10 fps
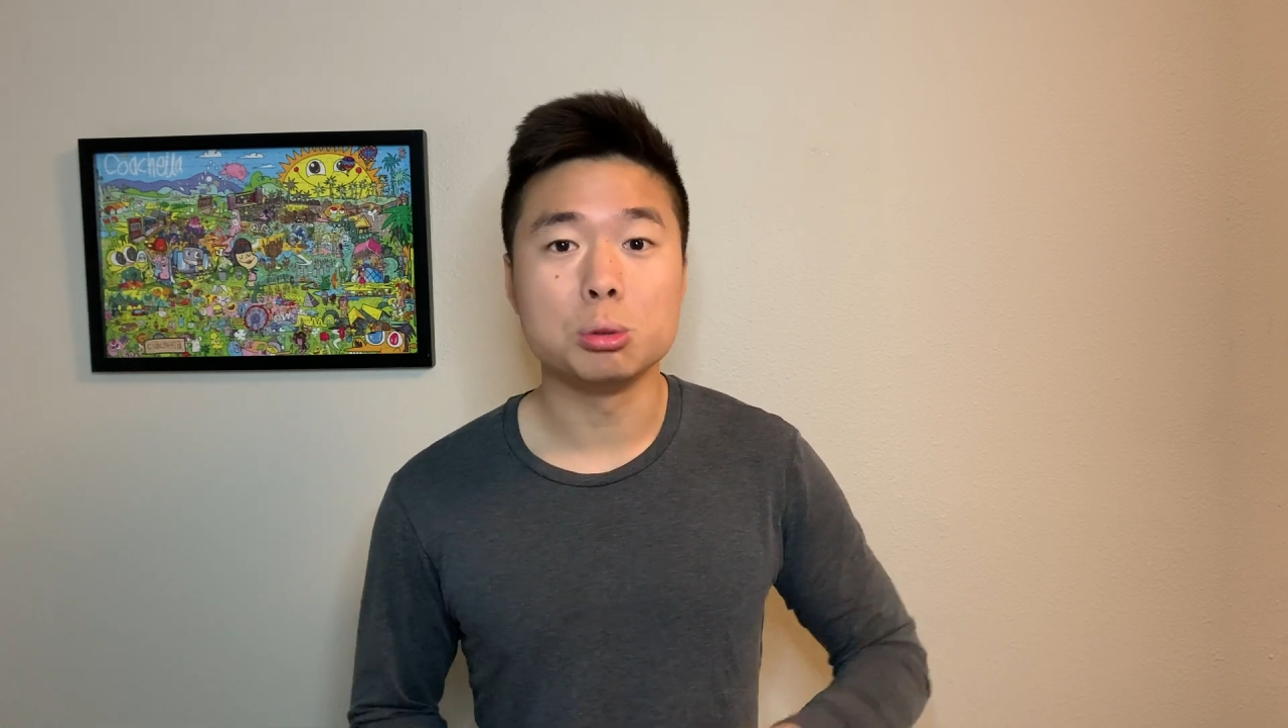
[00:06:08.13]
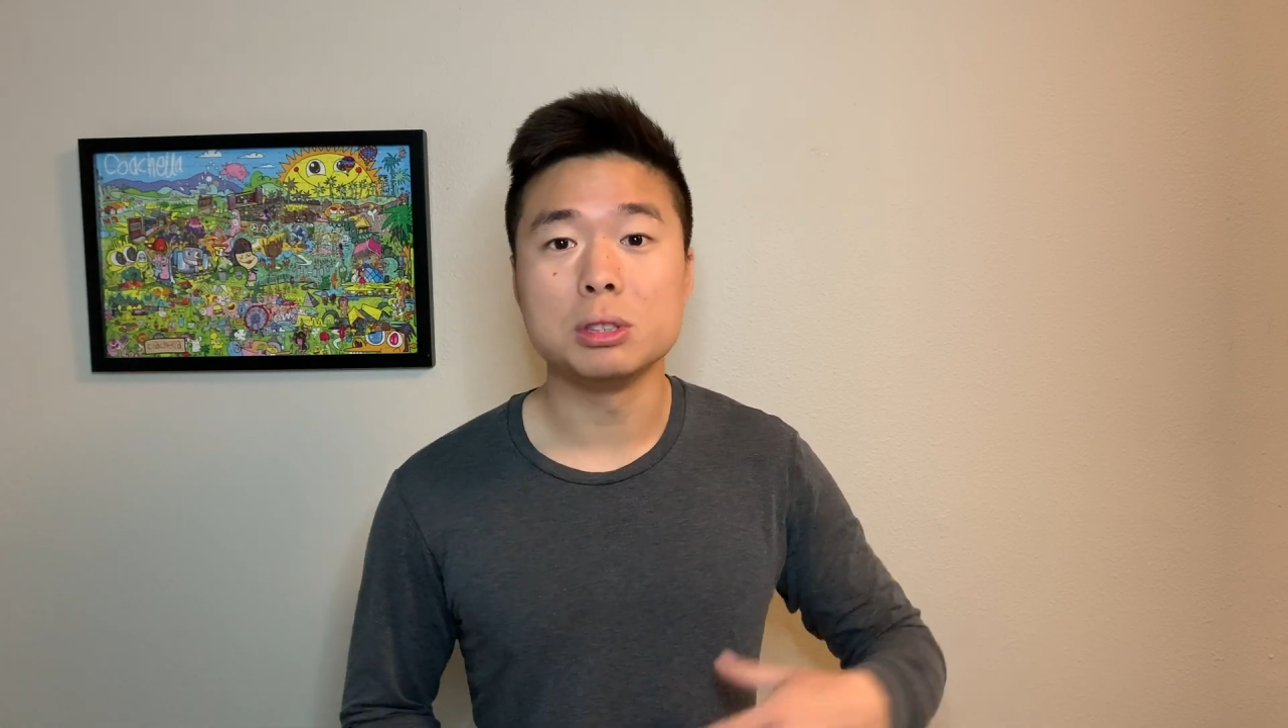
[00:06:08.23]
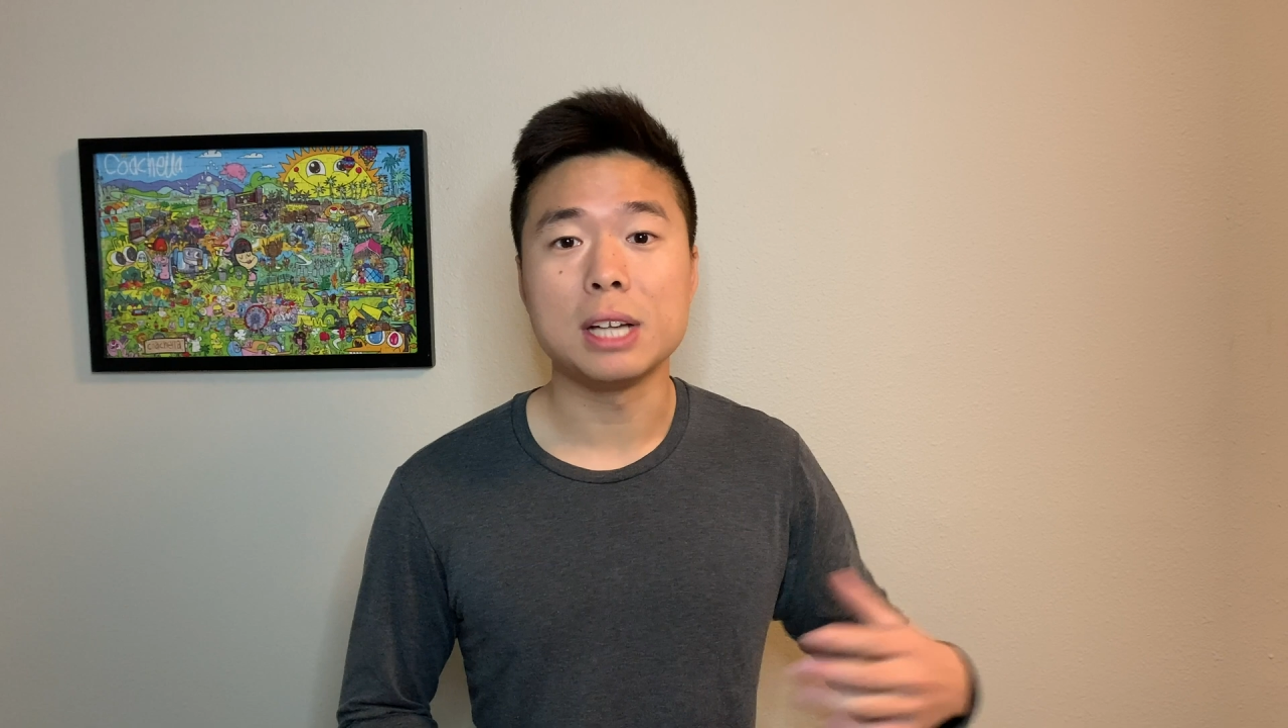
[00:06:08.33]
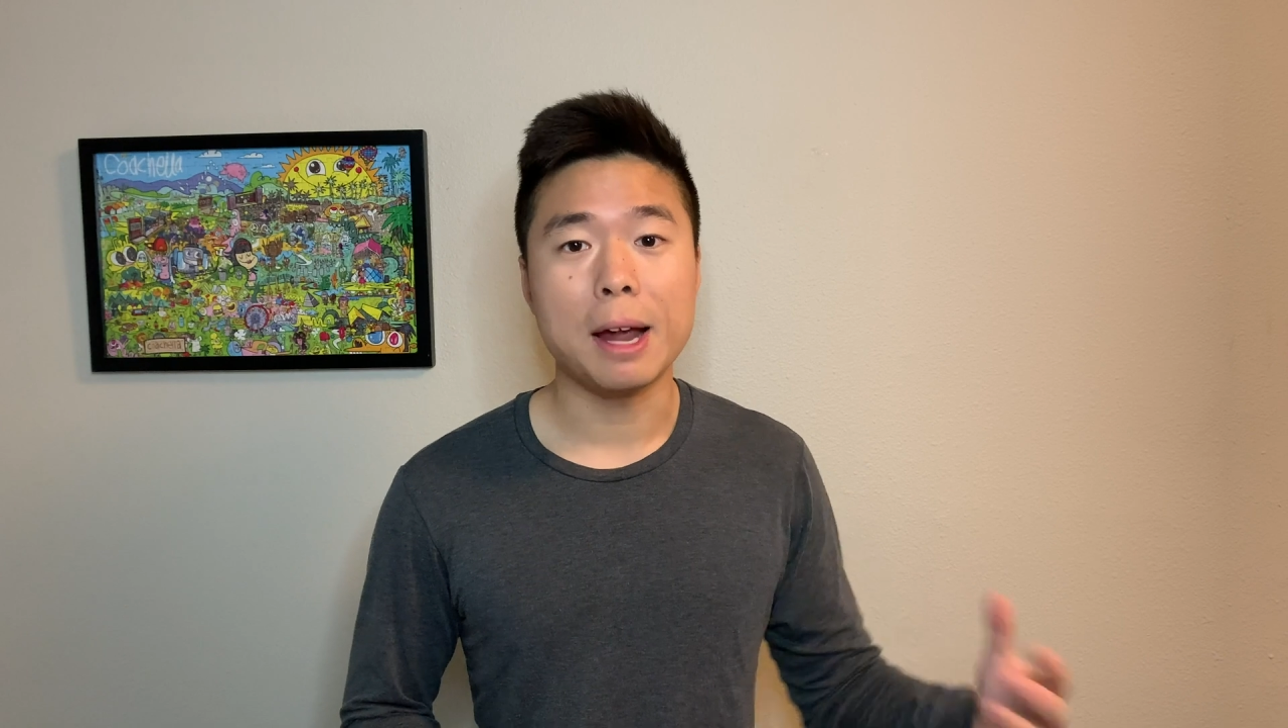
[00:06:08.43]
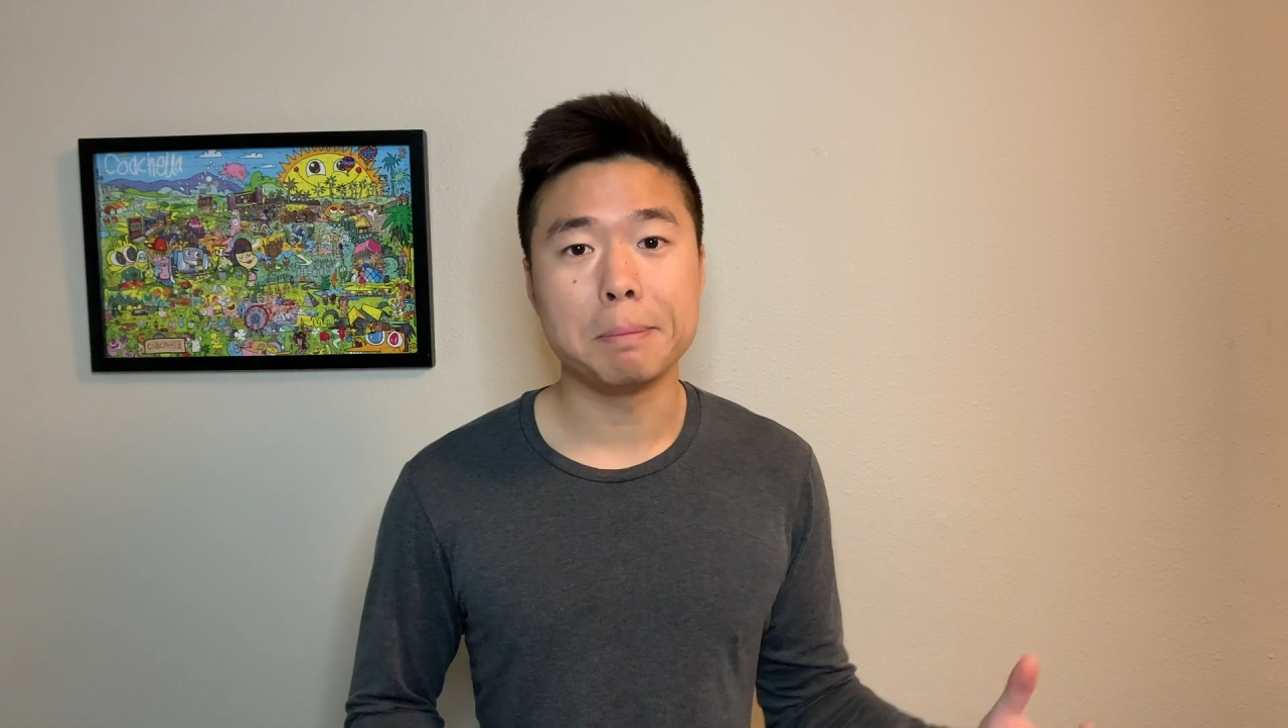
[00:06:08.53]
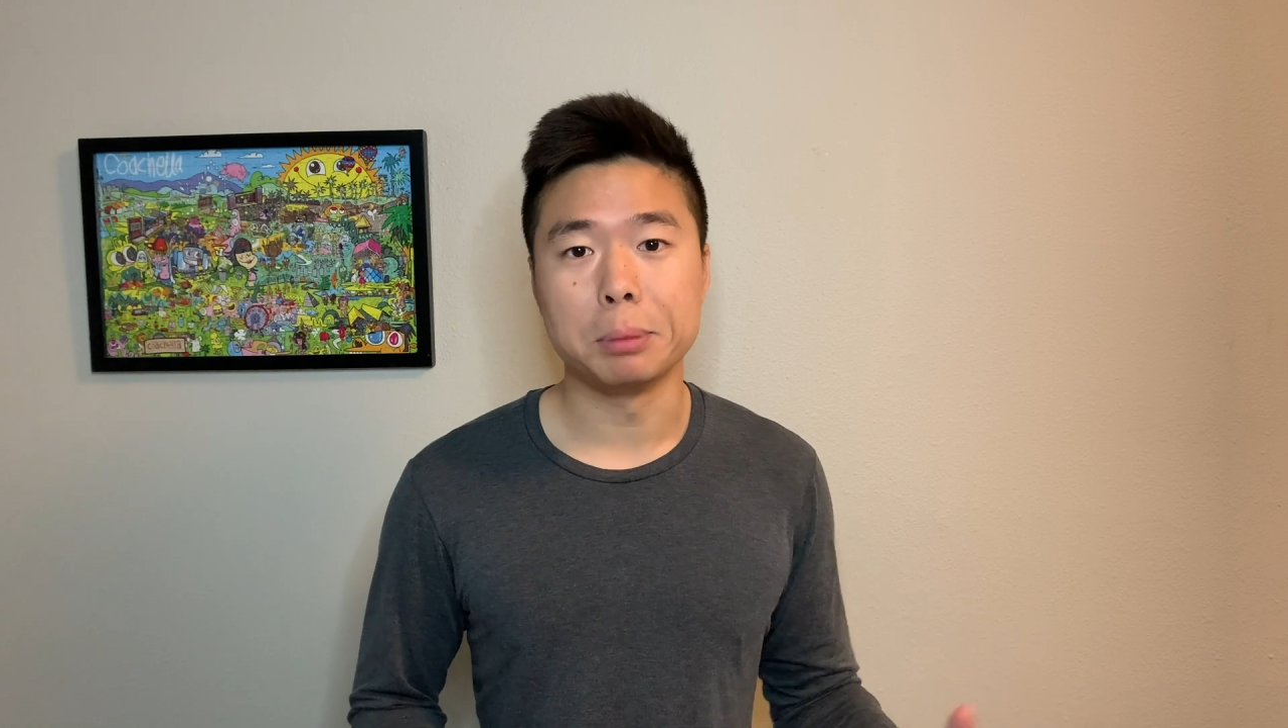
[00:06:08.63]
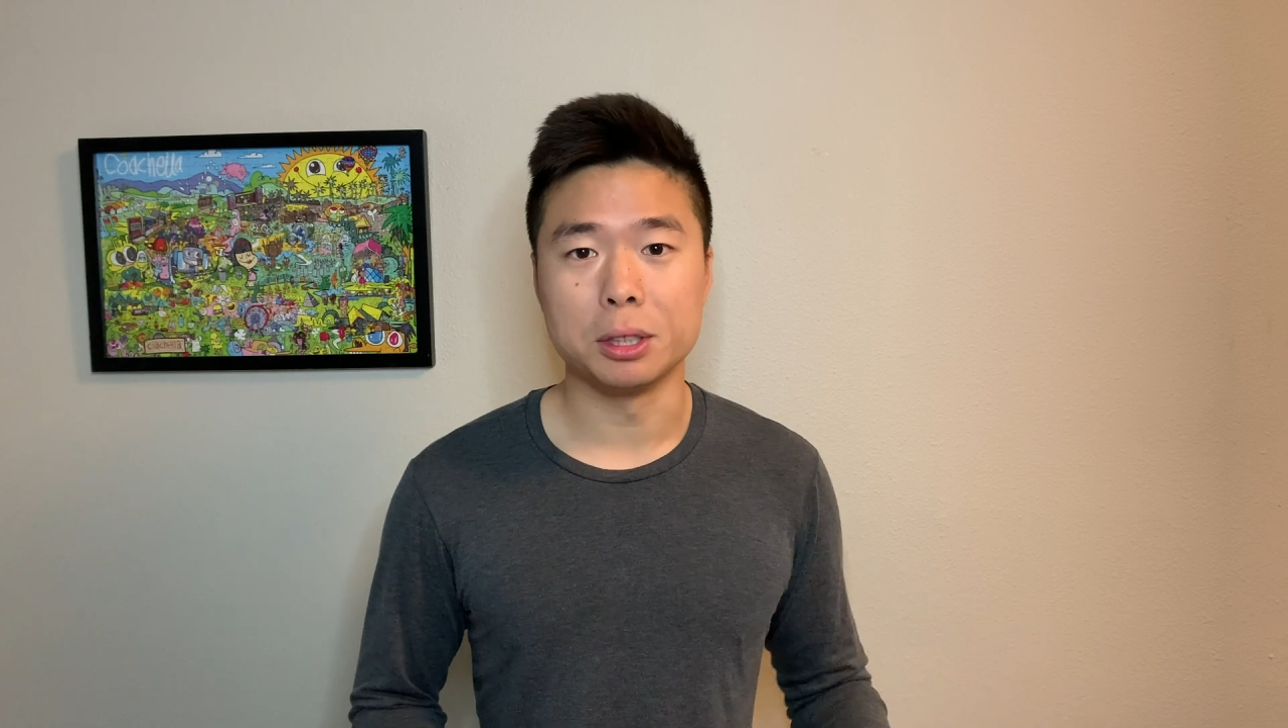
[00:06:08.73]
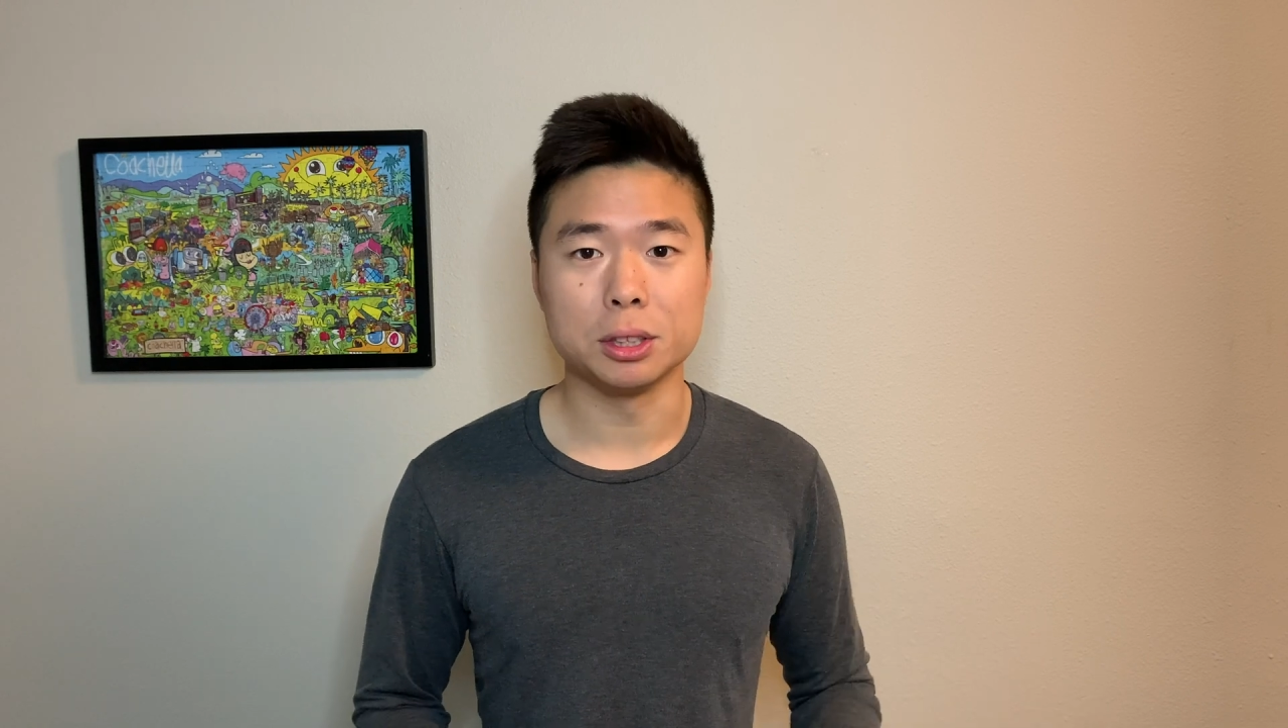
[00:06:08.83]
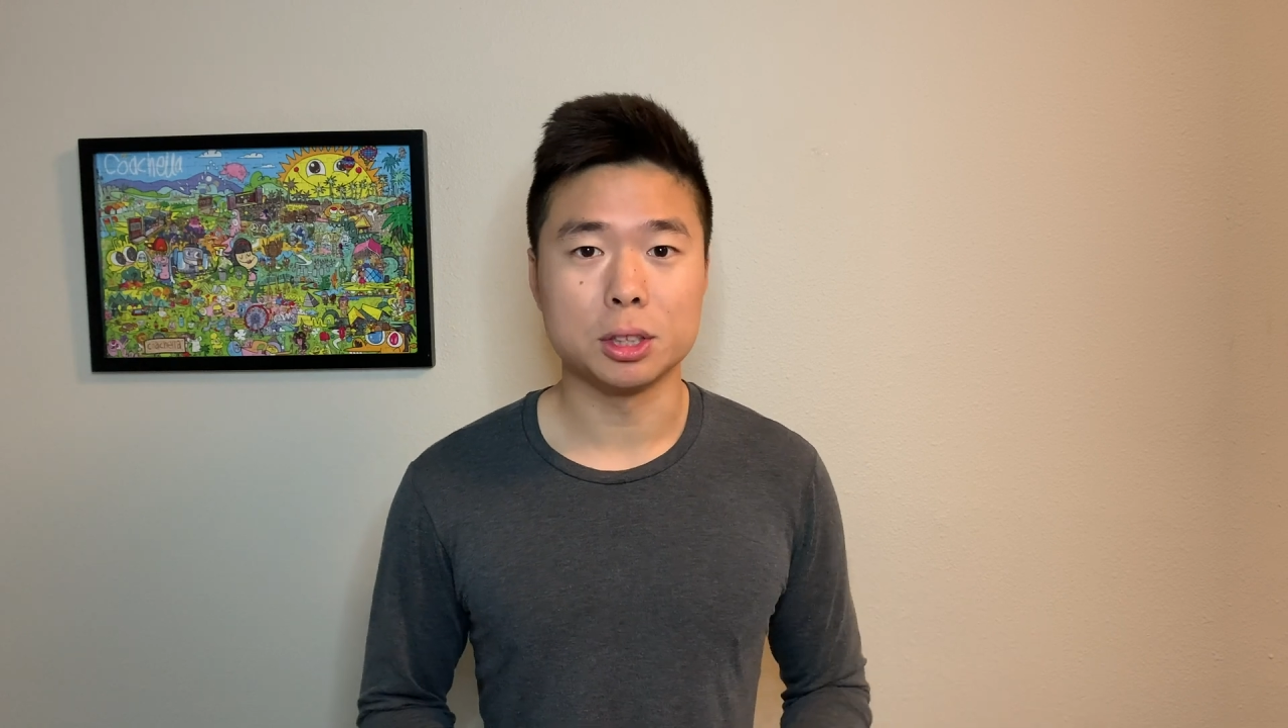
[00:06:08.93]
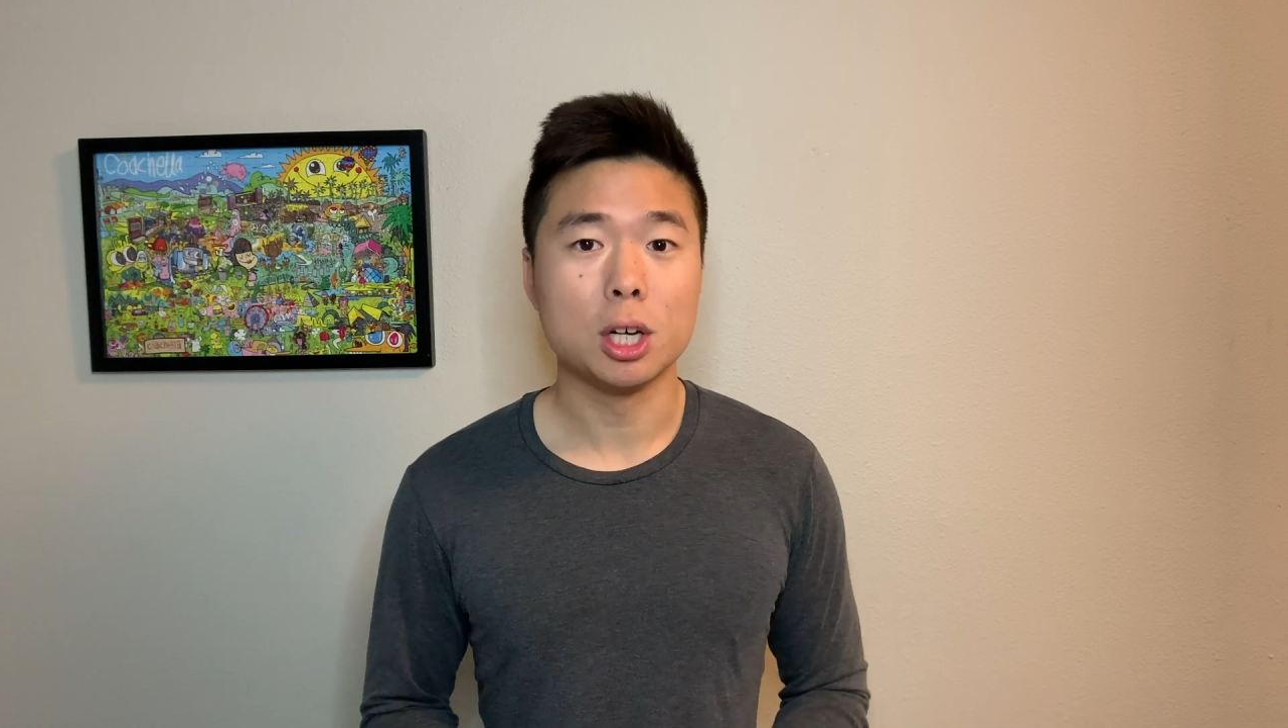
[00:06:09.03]

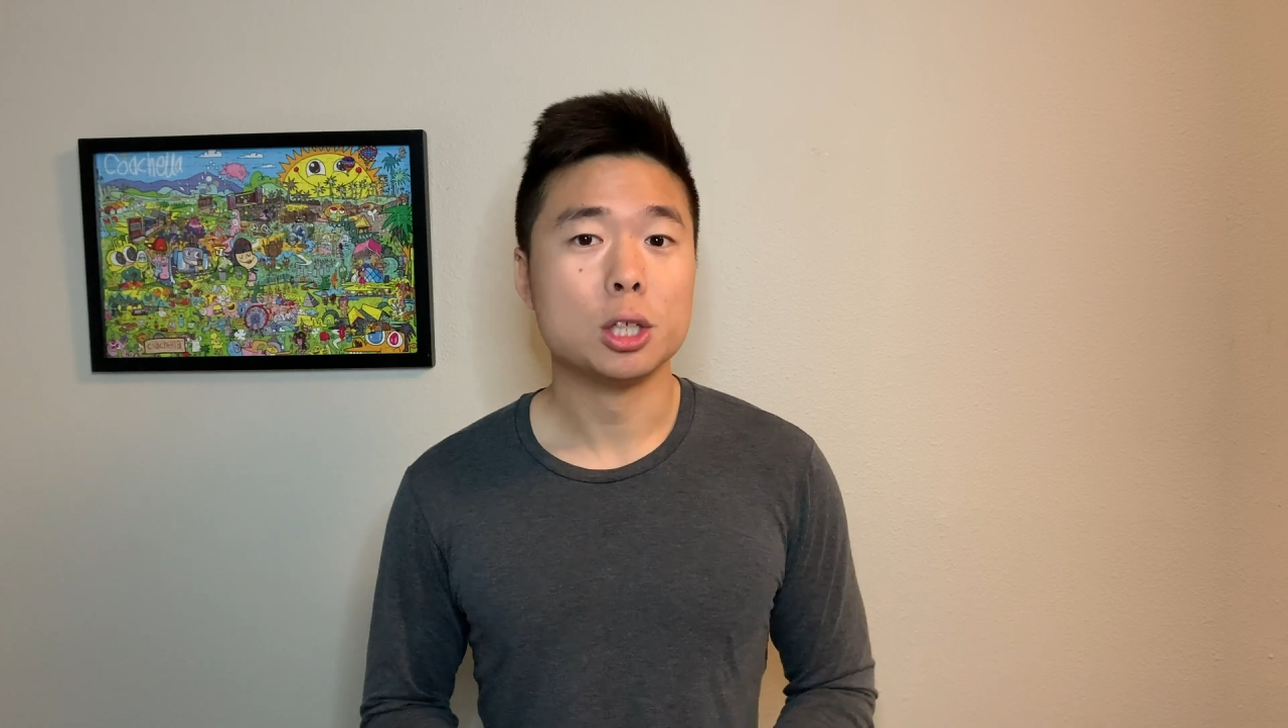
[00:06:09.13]
diapers